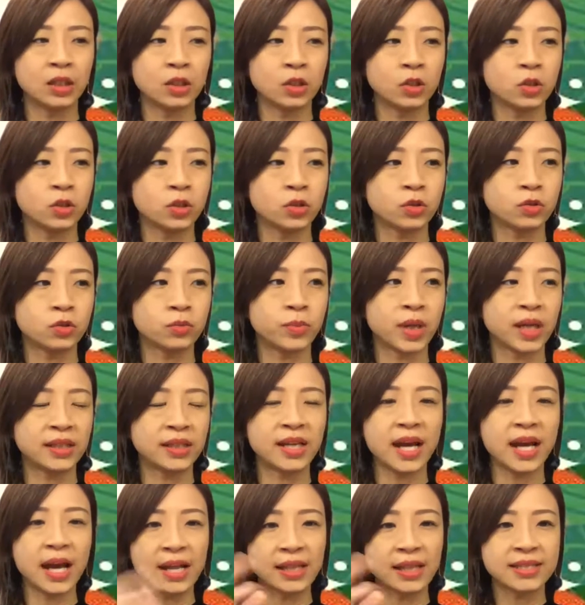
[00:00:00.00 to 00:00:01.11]
to better
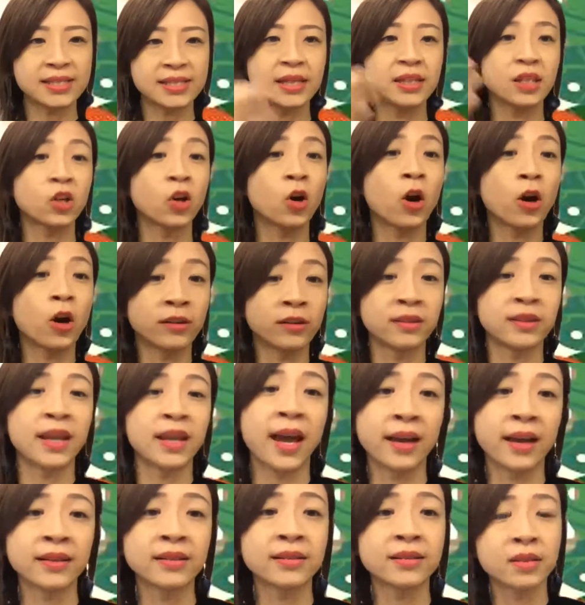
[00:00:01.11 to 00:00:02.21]
understand the
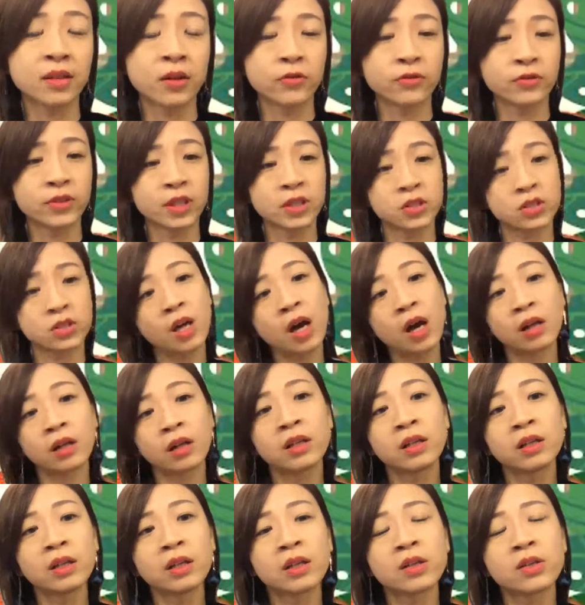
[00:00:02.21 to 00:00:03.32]
context of the song.
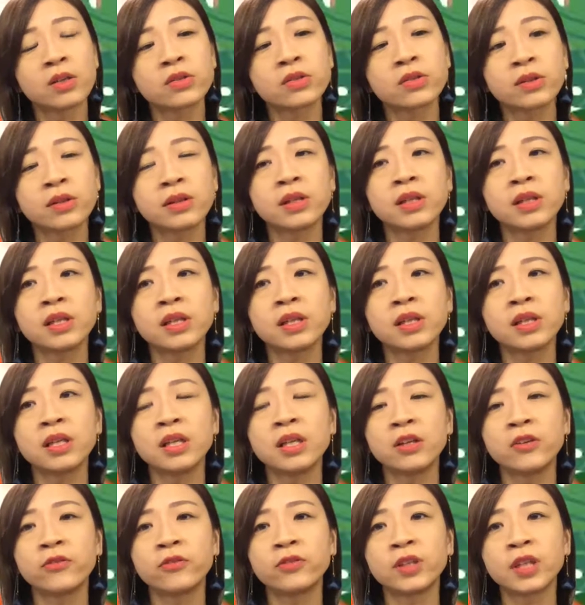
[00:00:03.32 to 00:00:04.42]
So
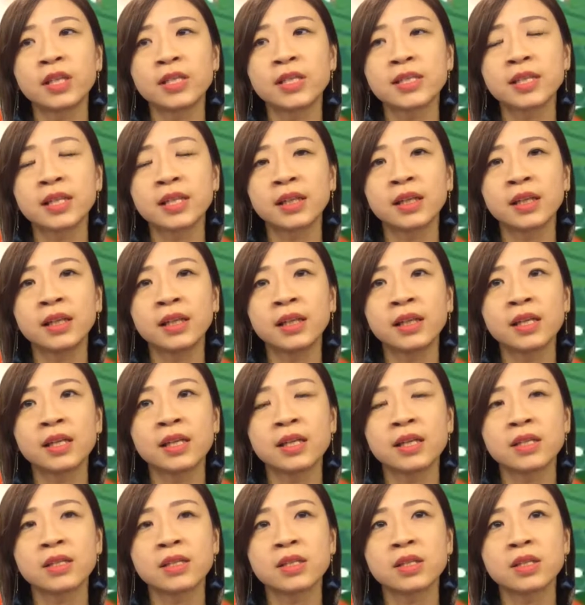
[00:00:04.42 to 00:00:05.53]
if the singer
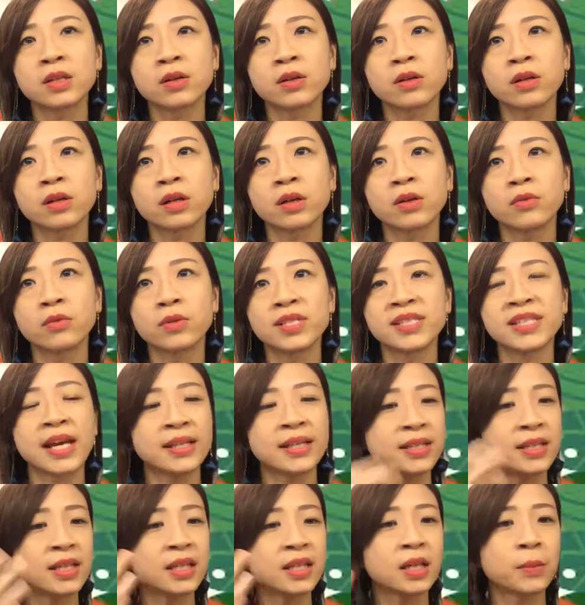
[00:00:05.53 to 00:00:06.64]
is
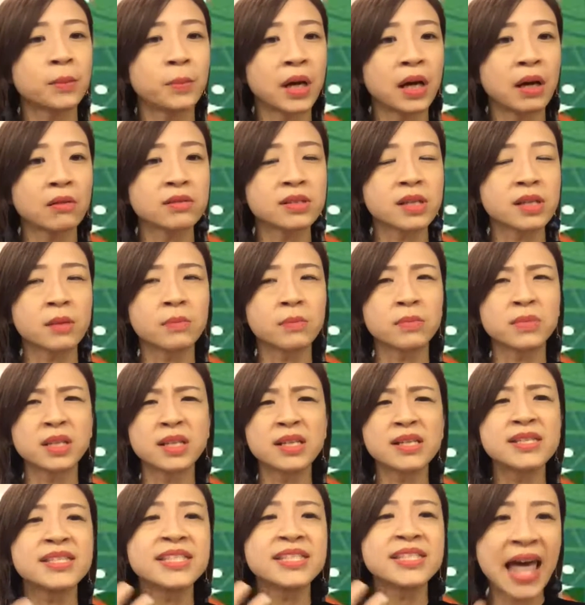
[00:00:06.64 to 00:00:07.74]
reciting about something
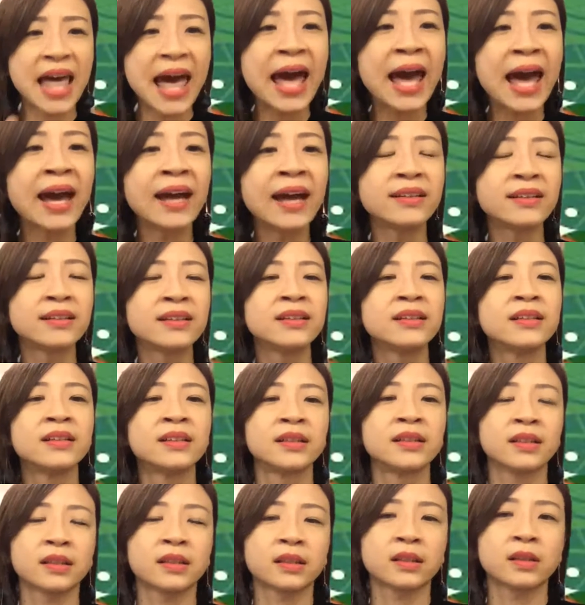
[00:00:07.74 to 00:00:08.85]
sad,
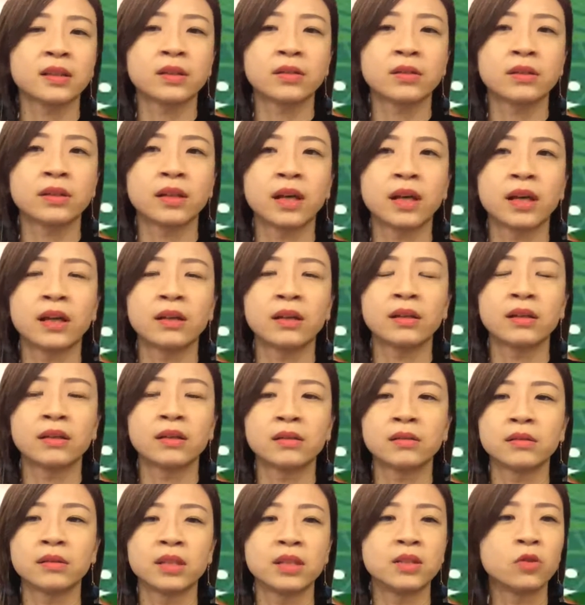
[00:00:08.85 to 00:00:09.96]
like
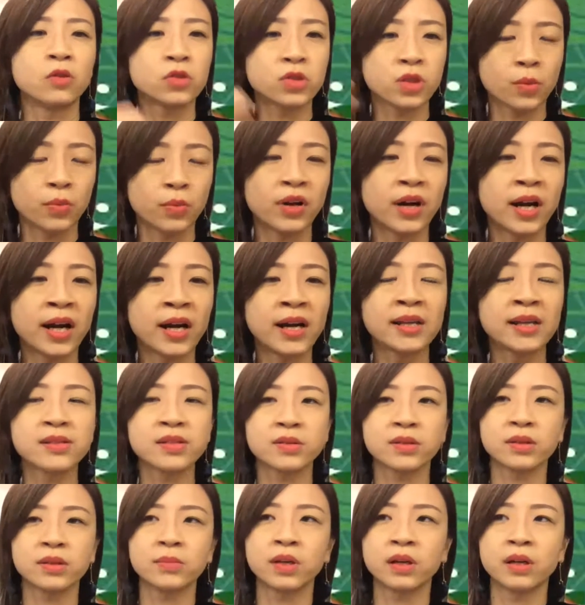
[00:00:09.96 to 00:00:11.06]
in those operas
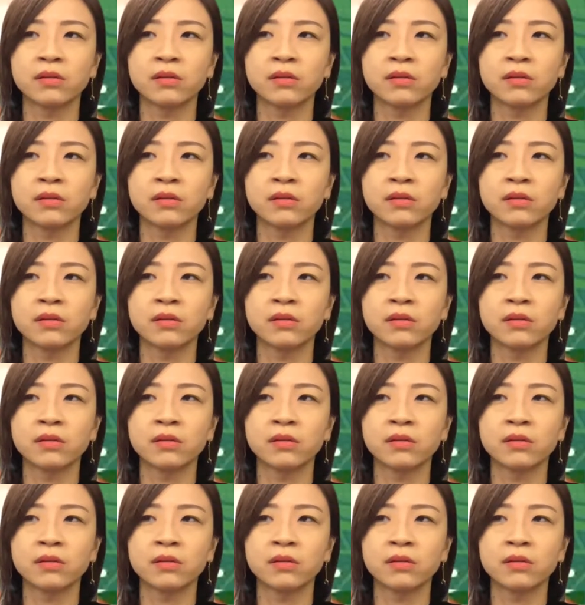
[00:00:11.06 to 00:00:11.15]
about